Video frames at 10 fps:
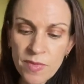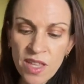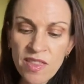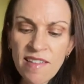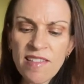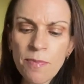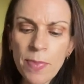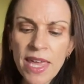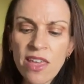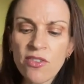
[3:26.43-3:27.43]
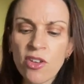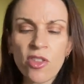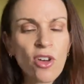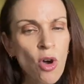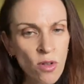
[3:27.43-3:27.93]
that speak to
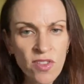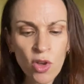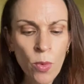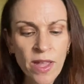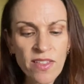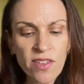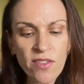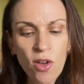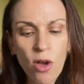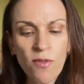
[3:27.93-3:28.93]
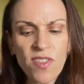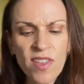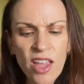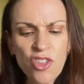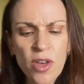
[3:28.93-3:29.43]
the consequences of
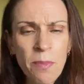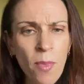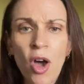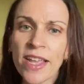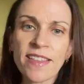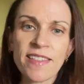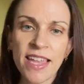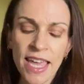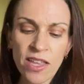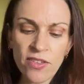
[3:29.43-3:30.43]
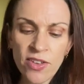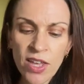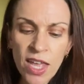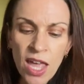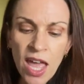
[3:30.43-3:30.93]
such a mindset
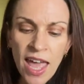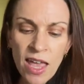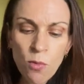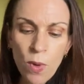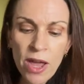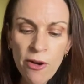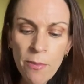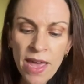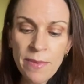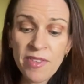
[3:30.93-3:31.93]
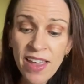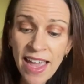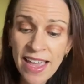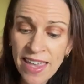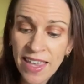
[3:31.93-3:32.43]
and where it may be
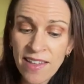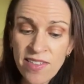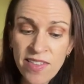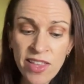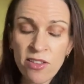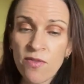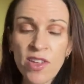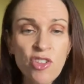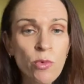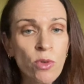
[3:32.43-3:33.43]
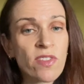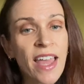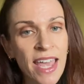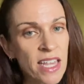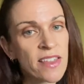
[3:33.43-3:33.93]
taking us as individuals
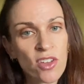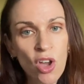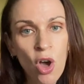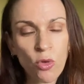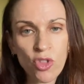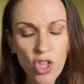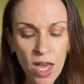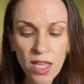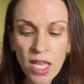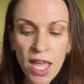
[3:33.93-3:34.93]
and as a culture.